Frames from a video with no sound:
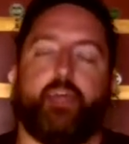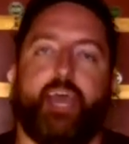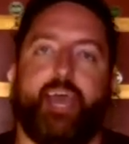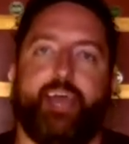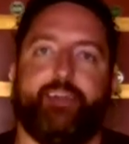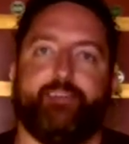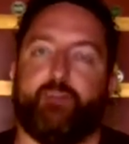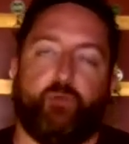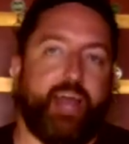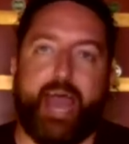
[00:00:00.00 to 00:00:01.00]
And
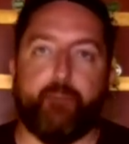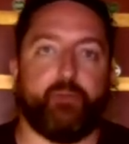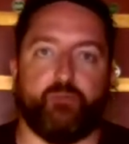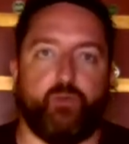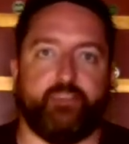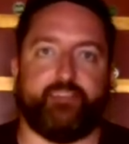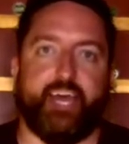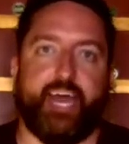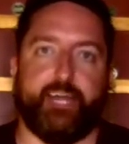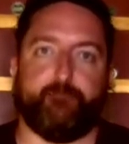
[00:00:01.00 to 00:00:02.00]
what happened was
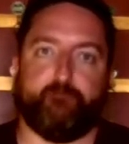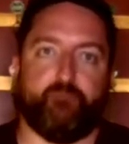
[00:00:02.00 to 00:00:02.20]
that,